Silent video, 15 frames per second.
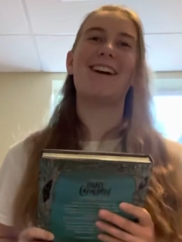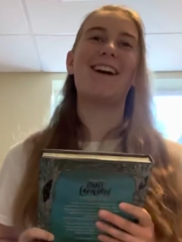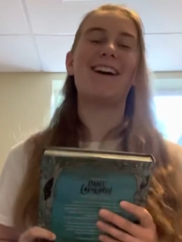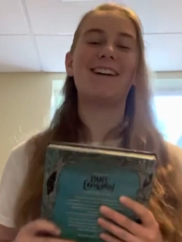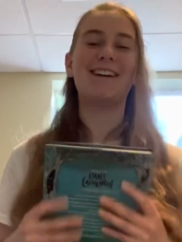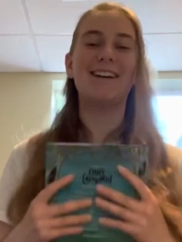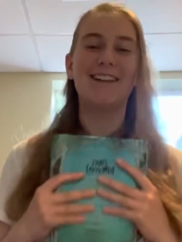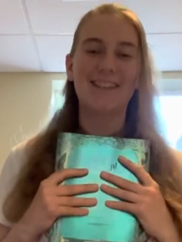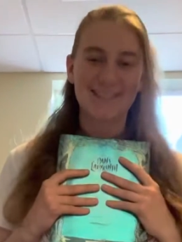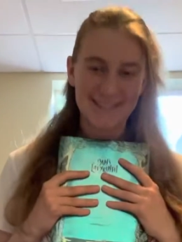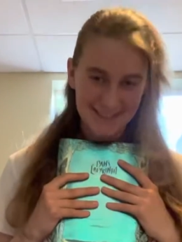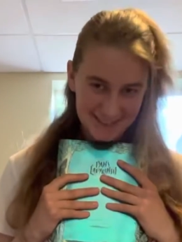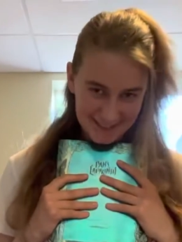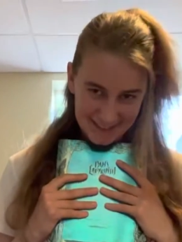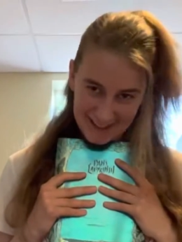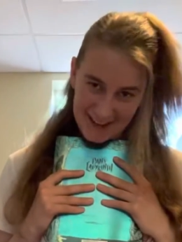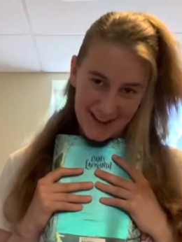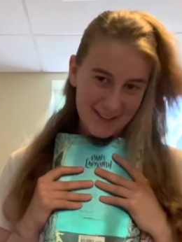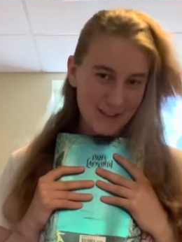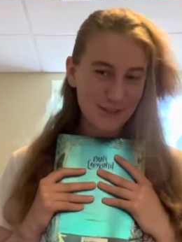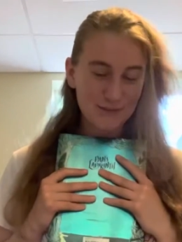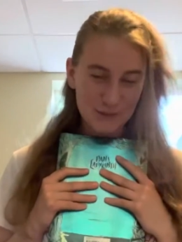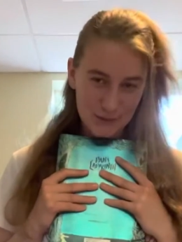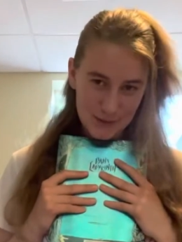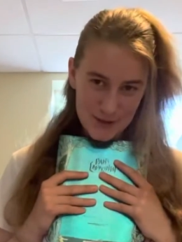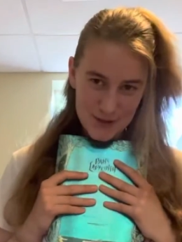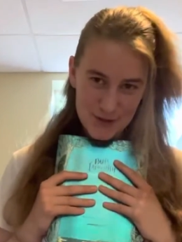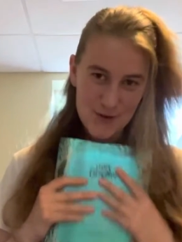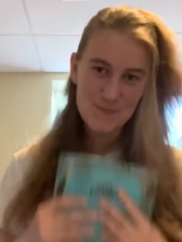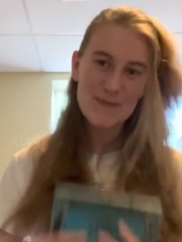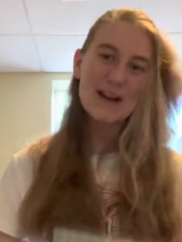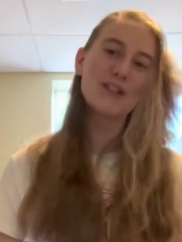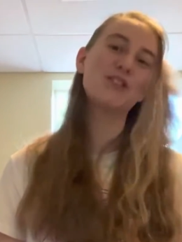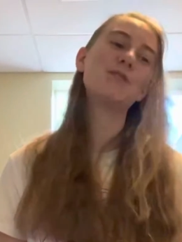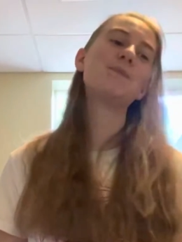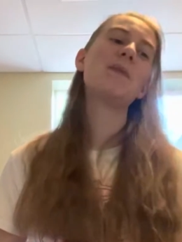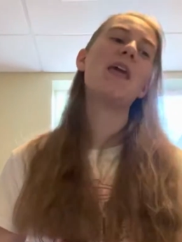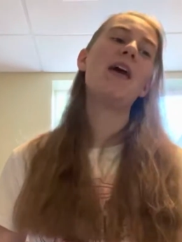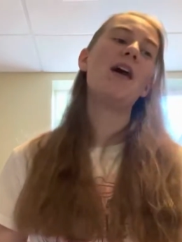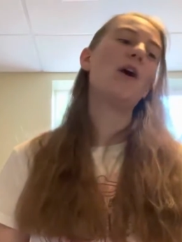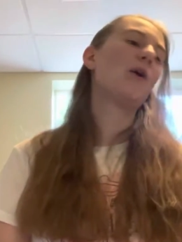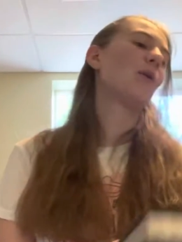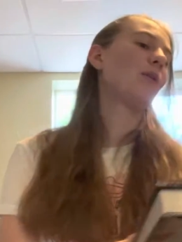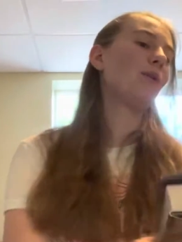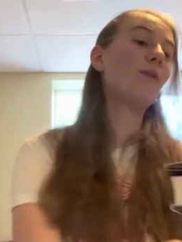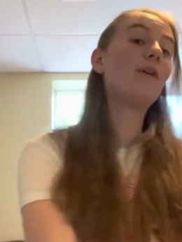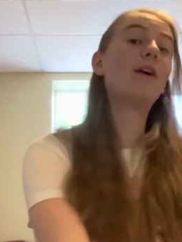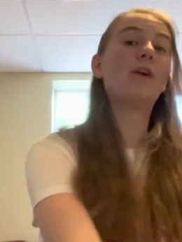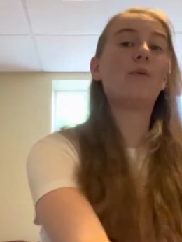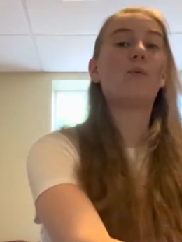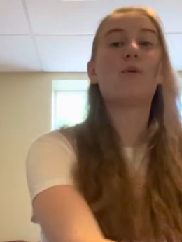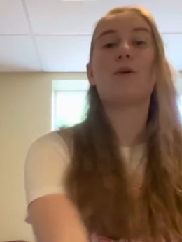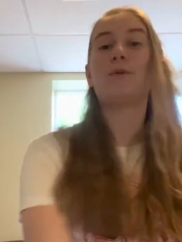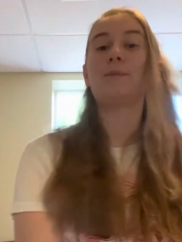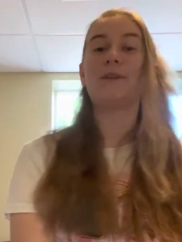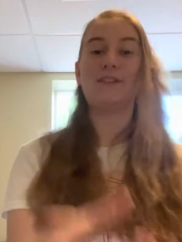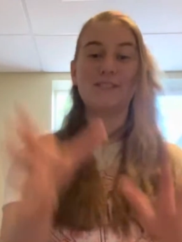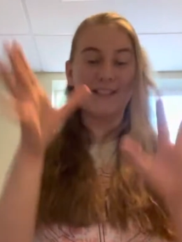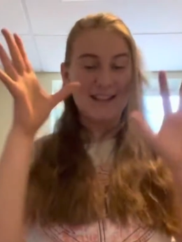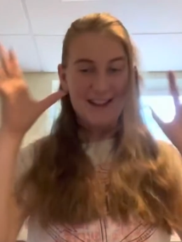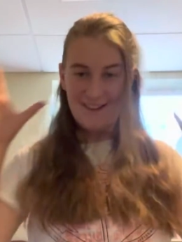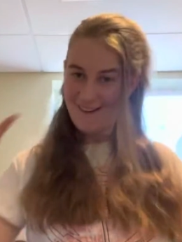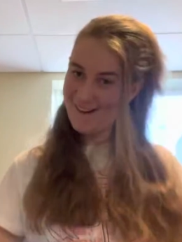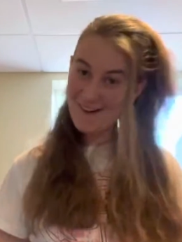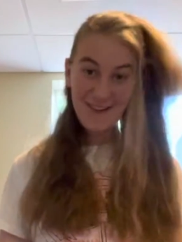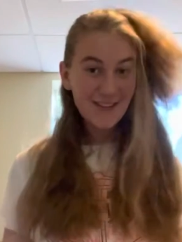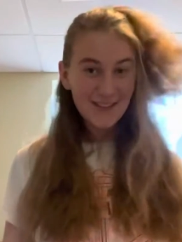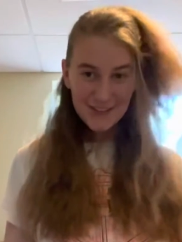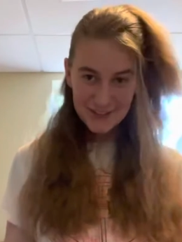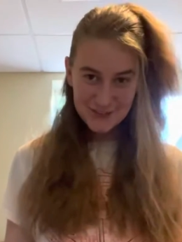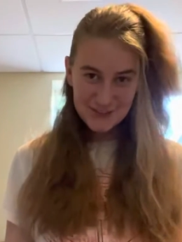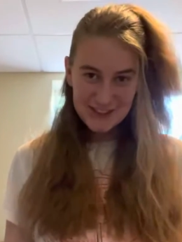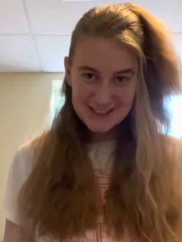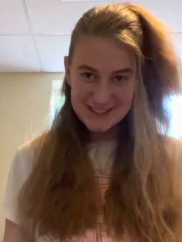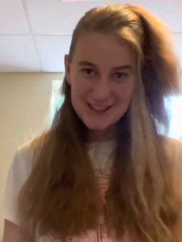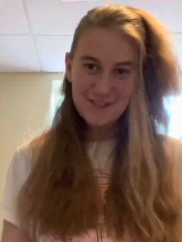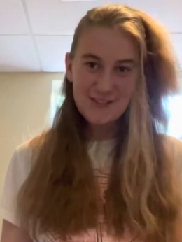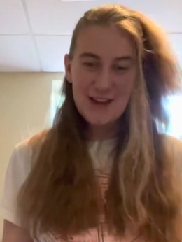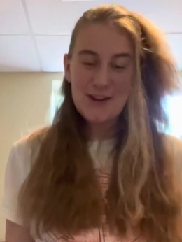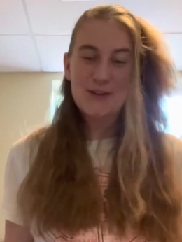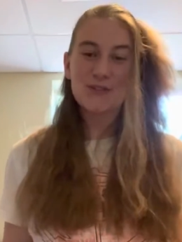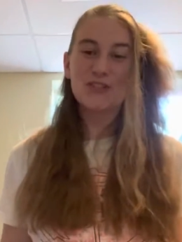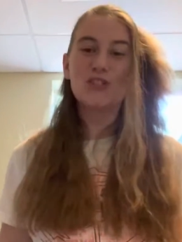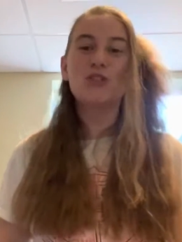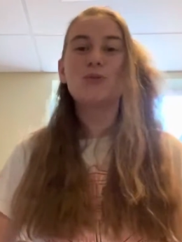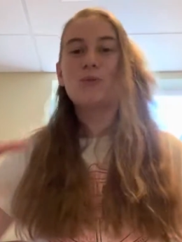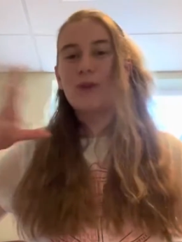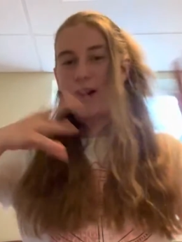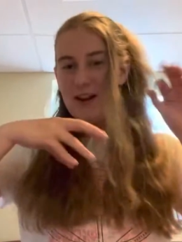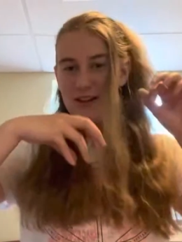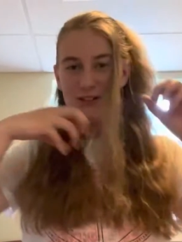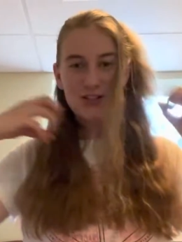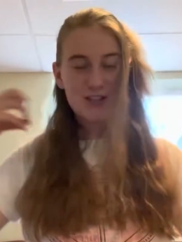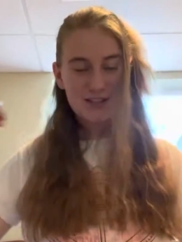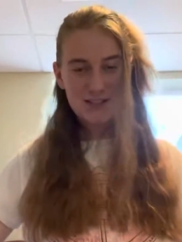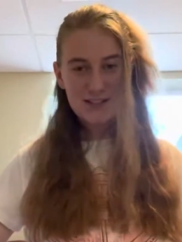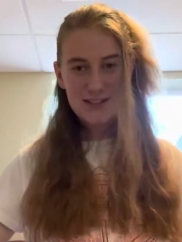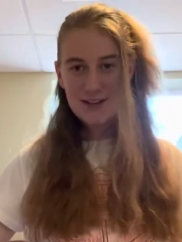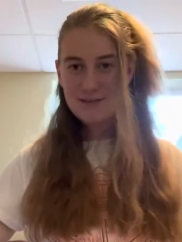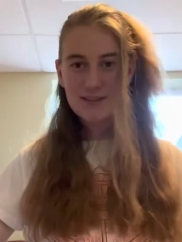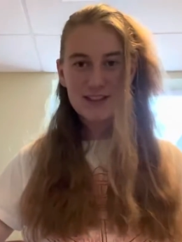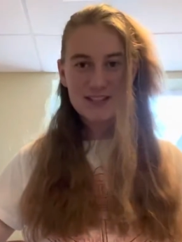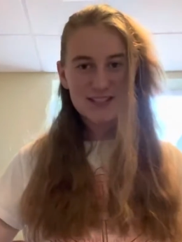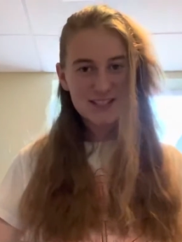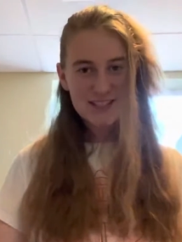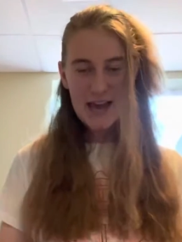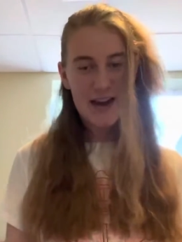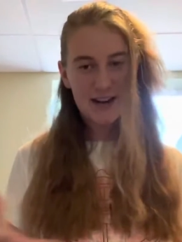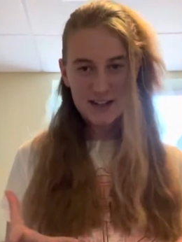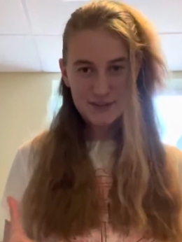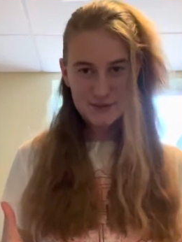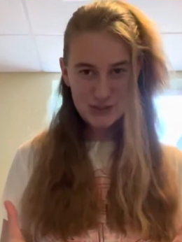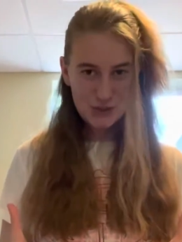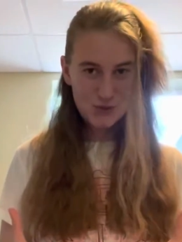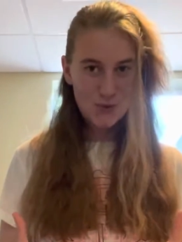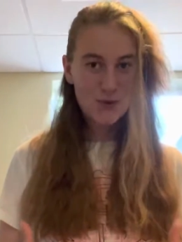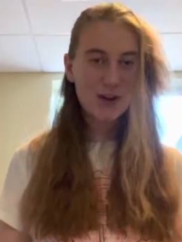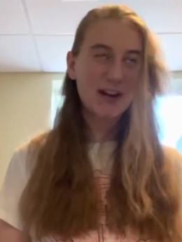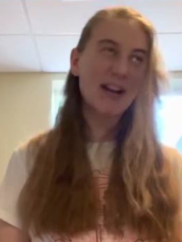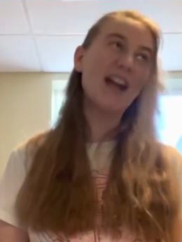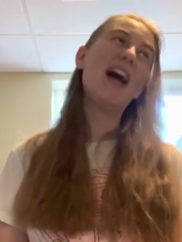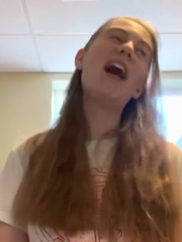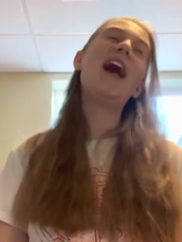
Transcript: I love lore so much. Lore and world building and all the fun stuff that goes into creating just even the setting of a story.